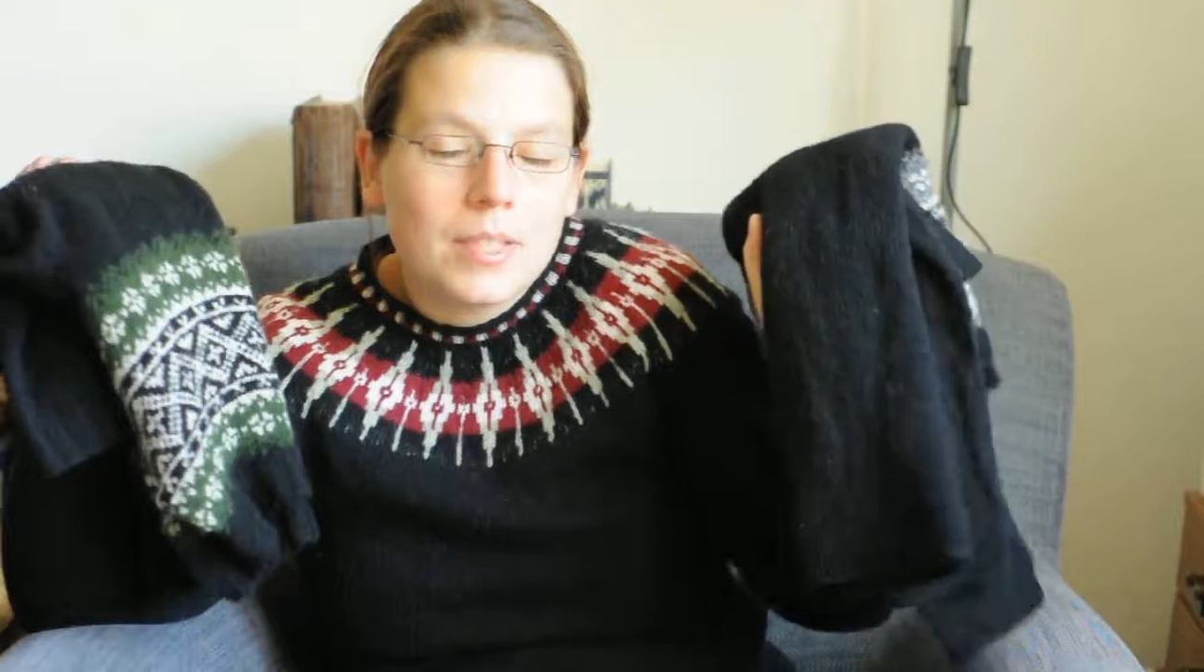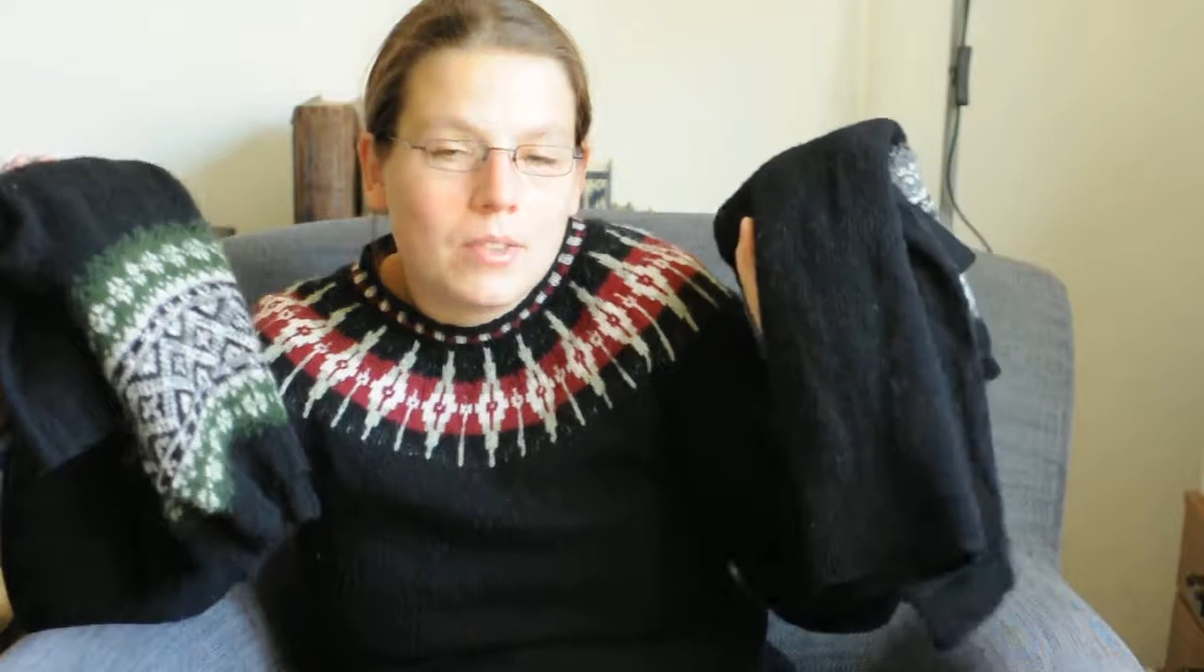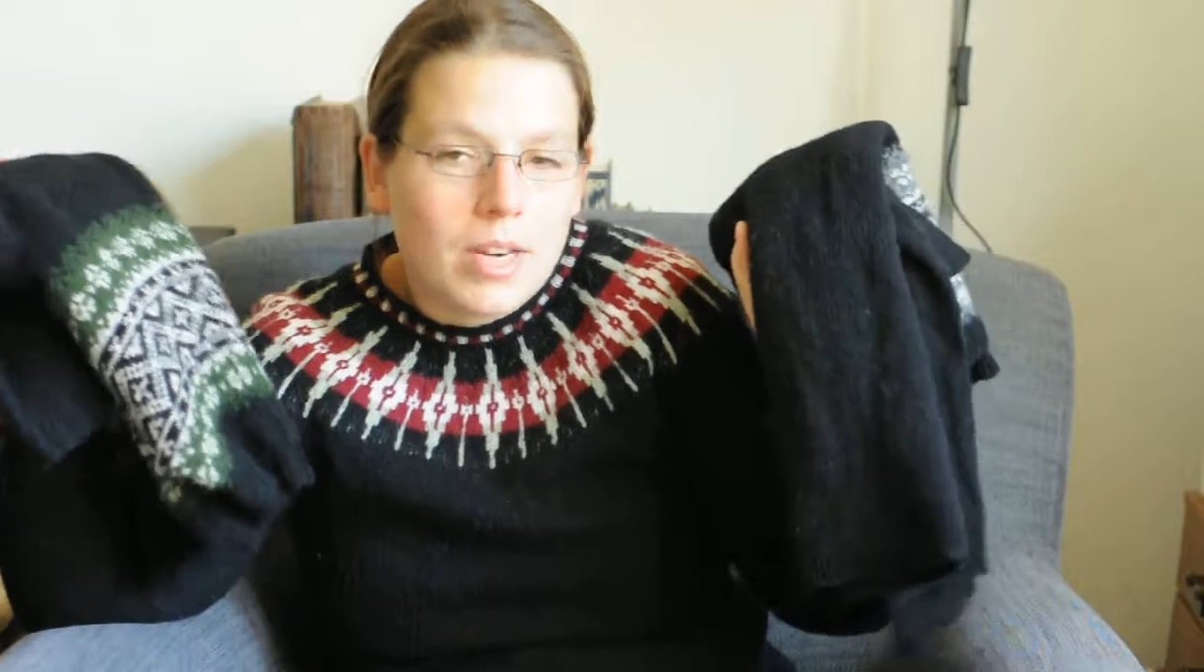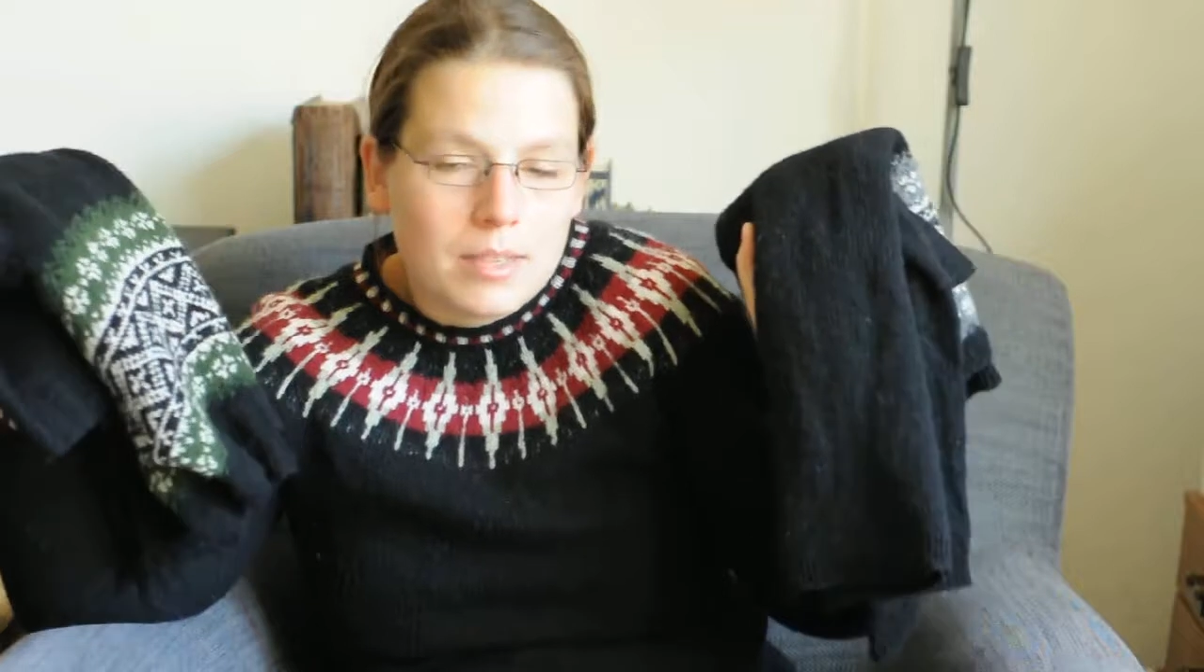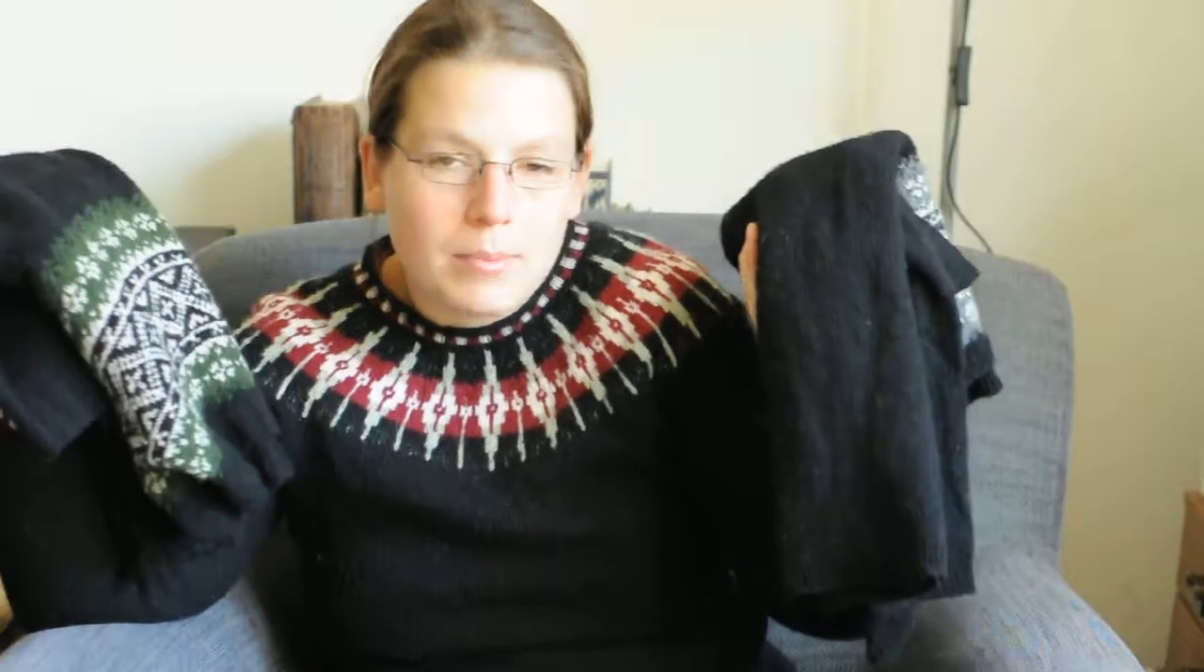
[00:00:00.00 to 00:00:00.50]

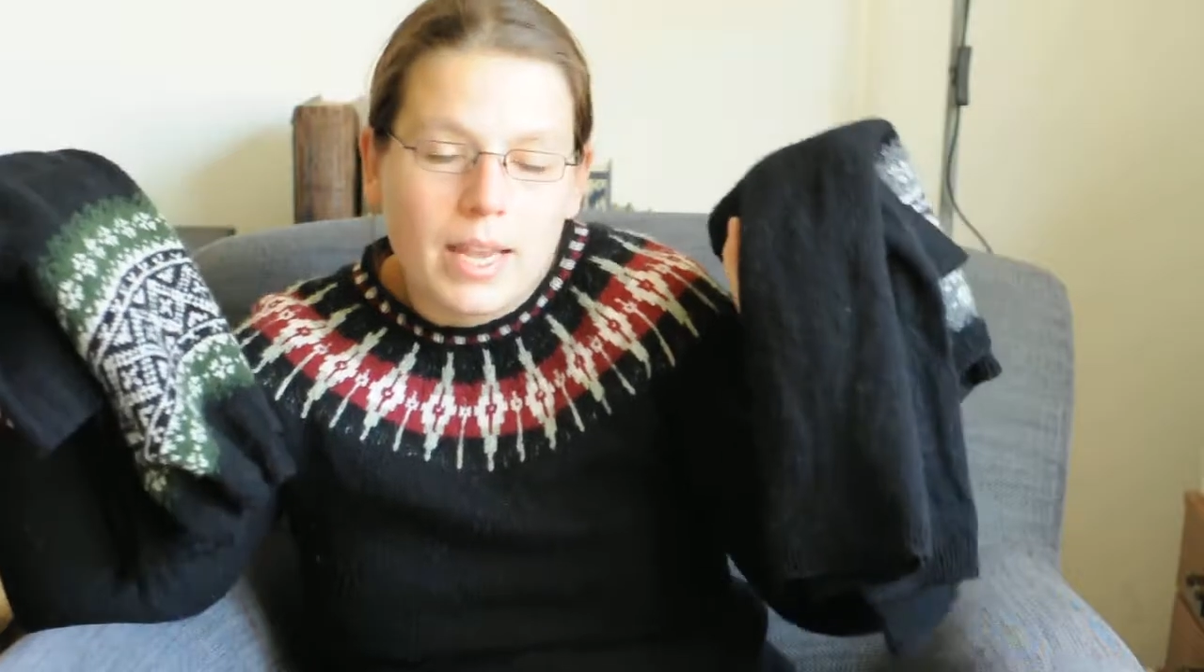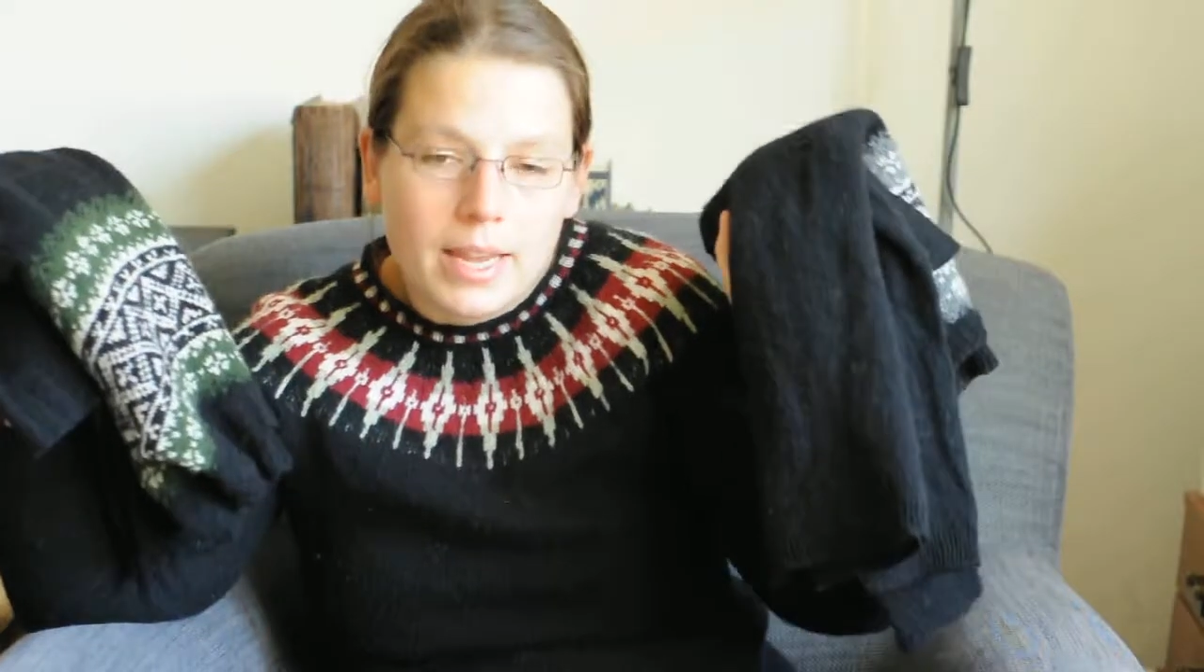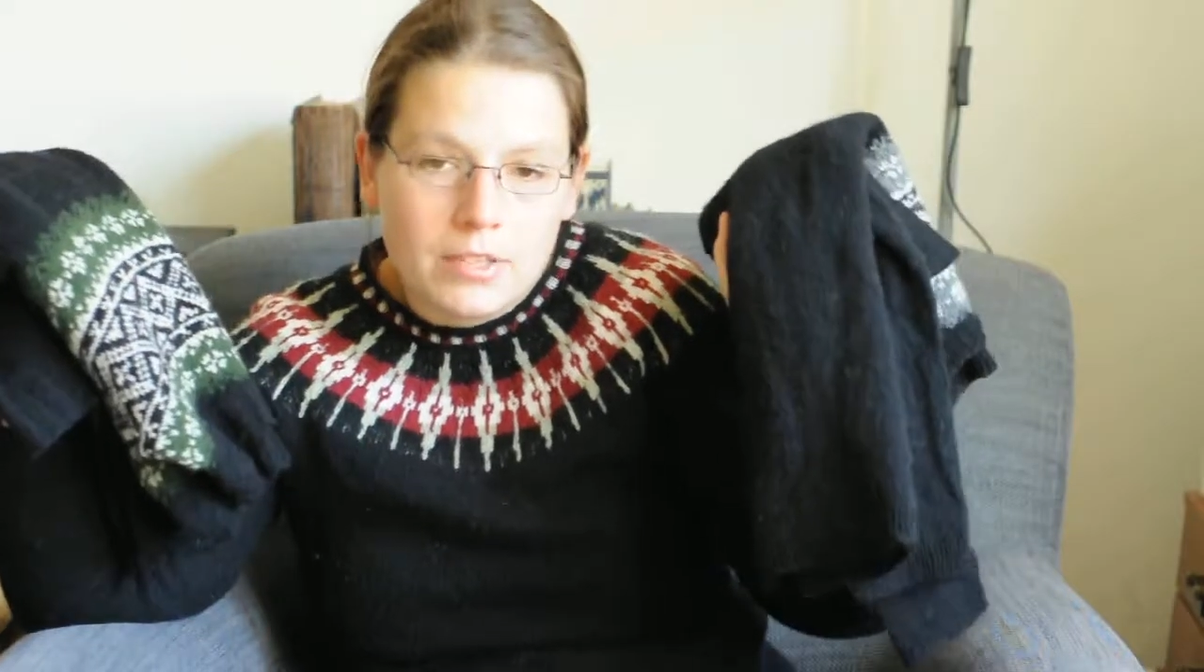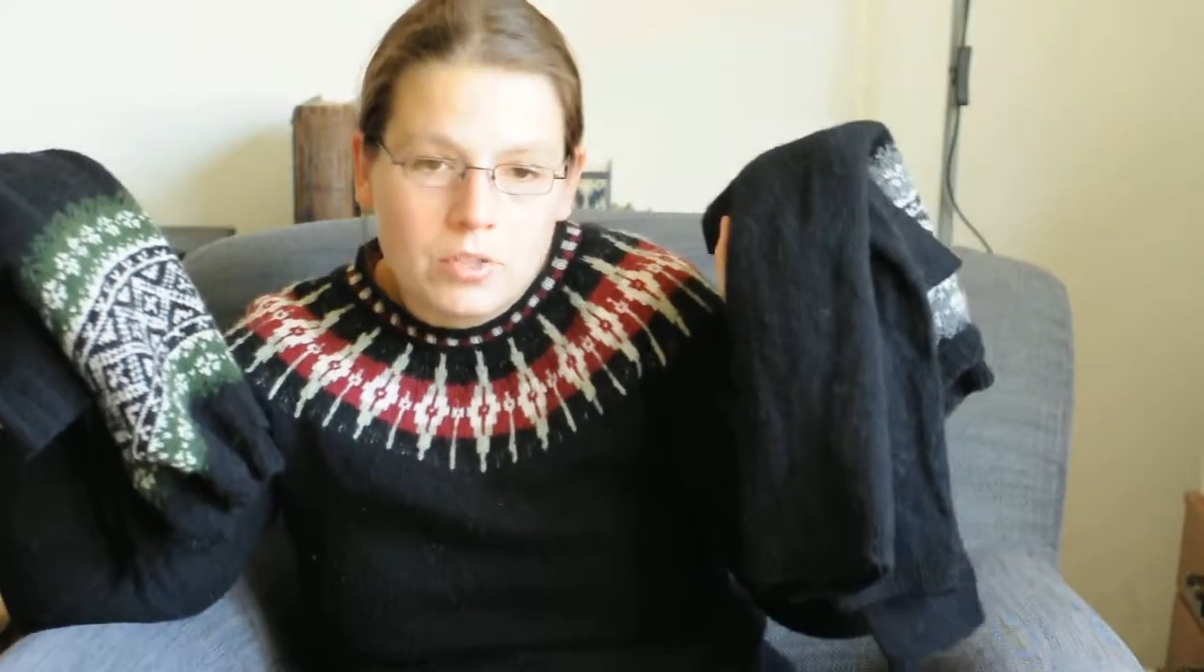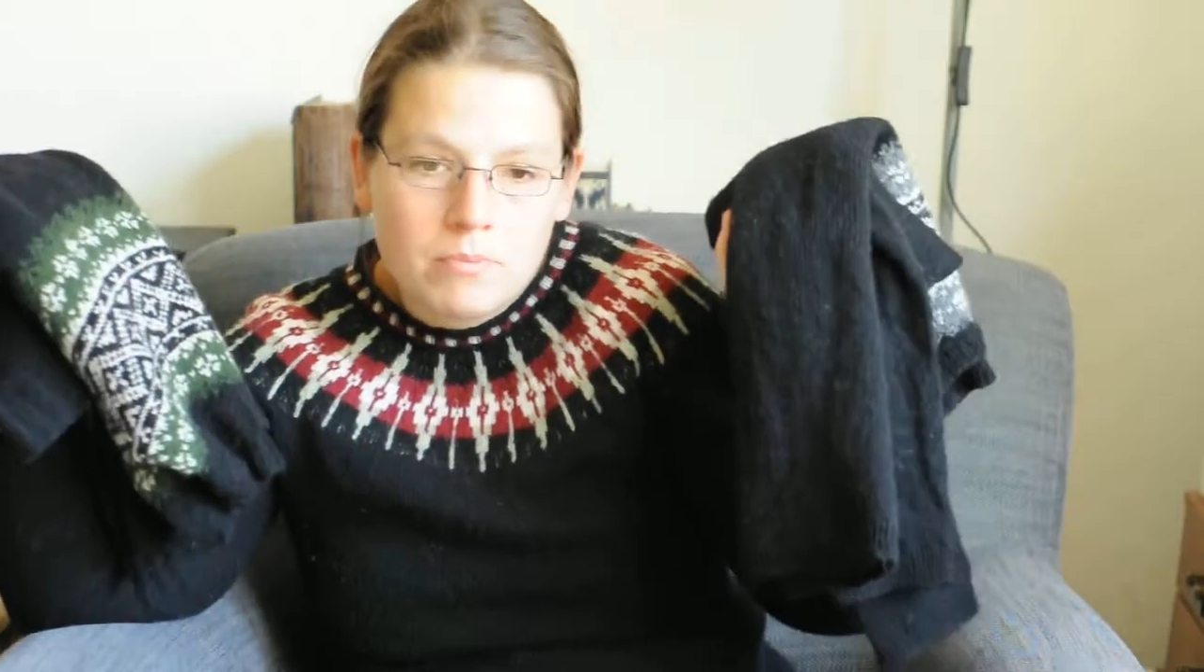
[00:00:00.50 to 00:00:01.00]
Random gauge.